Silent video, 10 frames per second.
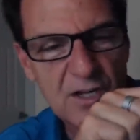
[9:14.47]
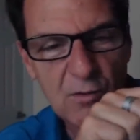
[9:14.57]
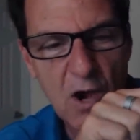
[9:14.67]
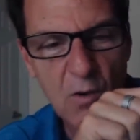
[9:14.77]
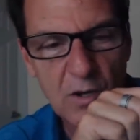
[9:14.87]
and the
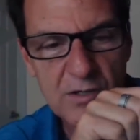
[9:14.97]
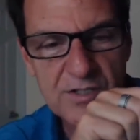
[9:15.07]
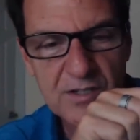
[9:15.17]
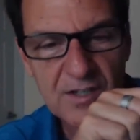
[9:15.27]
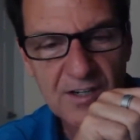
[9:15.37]

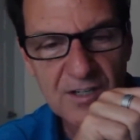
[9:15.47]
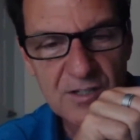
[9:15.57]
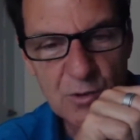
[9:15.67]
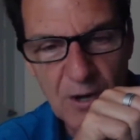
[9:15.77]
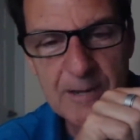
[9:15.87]
growers
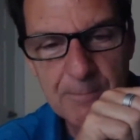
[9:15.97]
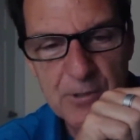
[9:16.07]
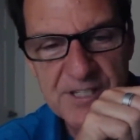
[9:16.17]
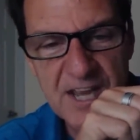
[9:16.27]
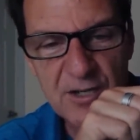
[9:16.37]

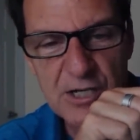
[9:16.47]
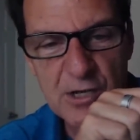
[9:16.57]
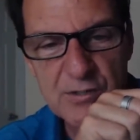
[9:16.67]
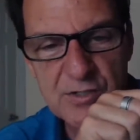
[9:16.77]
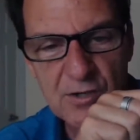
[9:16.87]
20% are
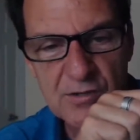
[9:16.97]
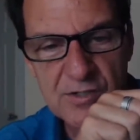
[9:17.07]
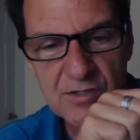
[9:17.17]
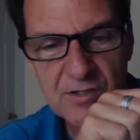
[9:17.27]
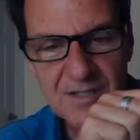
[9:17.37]

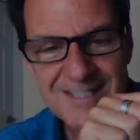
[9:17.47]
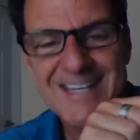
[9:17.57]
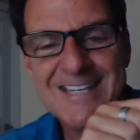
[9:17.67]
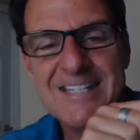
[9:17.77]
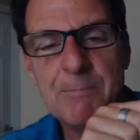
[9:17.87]
users
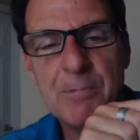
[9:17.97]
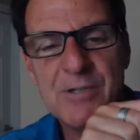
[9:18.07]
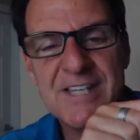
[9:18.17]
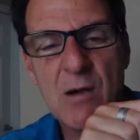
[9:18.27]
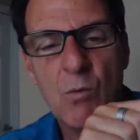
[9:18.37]

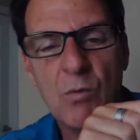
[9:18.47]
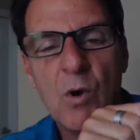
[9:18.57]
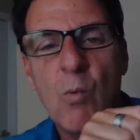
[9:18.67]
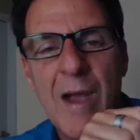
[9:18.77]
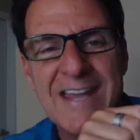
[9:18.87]
60%
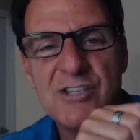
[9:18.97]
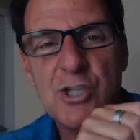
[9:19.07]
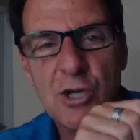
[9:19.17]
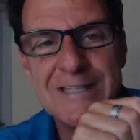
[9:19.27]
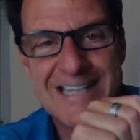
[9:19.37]
will
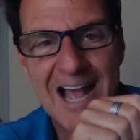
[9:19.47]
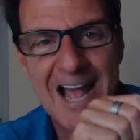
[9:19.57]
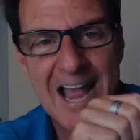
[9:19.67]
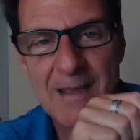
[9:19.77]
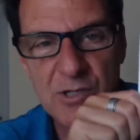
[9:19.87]
waste your
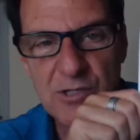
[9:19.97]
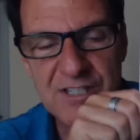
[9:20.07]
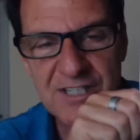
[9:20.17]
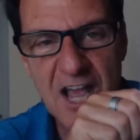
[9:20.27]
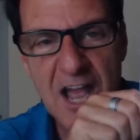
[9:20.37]
time. They're
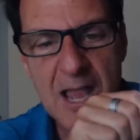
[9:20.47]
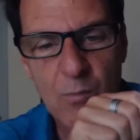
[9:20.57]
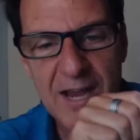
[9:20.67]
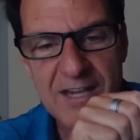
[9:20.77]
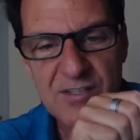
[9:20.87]
just
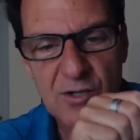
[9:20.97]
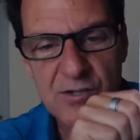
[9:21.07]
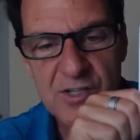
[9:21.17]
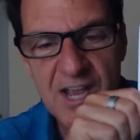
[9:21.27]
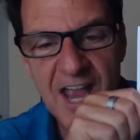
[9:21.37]
time
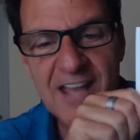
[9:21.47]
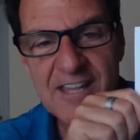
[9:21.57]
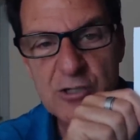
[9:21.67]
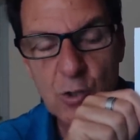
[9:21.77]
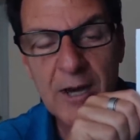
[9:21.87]
wasters.
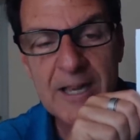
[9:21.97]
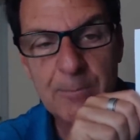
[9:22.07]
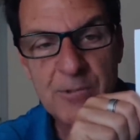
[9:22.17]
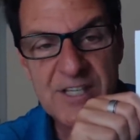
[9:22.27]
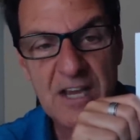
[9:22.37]
And then
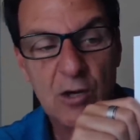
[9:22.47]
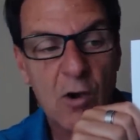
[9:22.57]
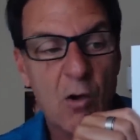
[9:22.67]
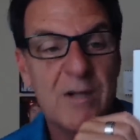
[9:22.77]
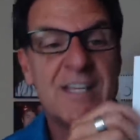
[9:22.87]
20%
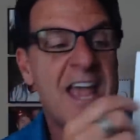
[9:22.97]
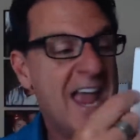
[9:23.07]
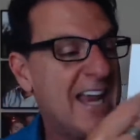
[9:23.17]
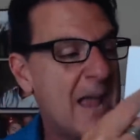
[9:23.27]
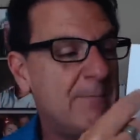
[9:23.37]
growers.
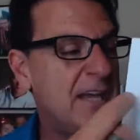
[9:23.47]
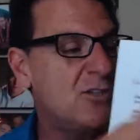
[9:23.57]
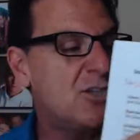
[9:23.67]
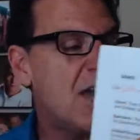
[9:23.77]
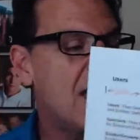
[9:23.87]
And I'm
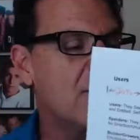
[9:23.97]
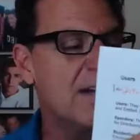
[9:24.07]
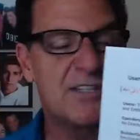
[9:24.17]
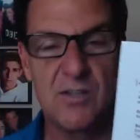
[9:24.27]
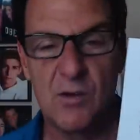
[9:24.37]
being
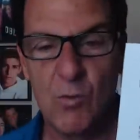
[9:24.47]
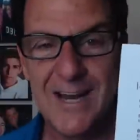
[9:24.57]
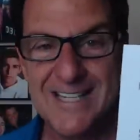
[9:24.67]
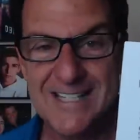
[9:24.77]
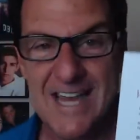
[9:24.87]
generous
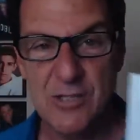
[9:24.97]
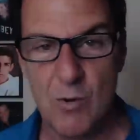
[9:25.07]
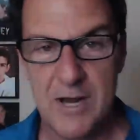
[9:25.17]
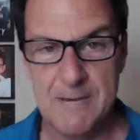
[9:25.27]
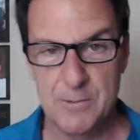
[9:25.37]
when I say
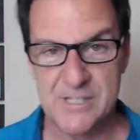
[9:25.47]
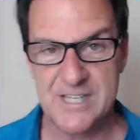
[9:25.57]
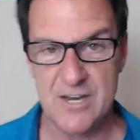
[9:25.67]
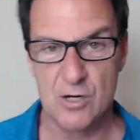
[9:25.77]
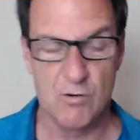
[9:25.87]

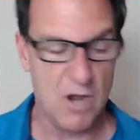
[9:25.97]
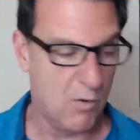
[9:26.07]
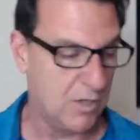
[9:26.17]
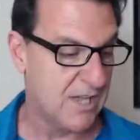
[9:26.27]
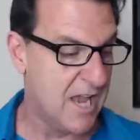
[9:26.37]
20% are
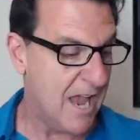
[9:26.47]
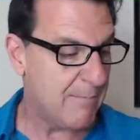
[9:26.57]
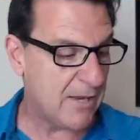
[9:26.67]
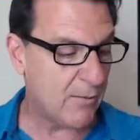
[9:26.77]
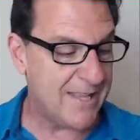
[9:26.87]
growers.
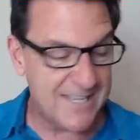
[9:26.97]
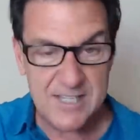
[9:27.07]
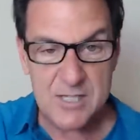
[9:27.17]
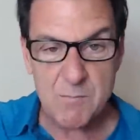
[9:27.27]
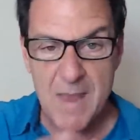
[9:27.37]
And by the way,
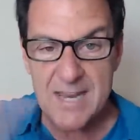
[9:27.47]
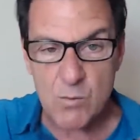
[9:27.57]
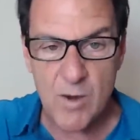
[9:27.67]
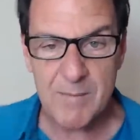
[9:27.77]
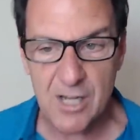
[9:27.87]
this is men
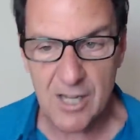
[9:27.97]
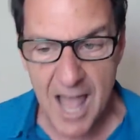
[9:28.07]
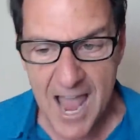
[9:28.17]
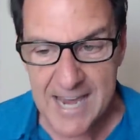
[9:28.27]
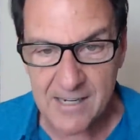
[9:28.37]
and women
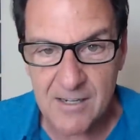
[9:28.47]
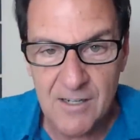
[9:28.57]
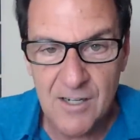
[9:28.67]
alike.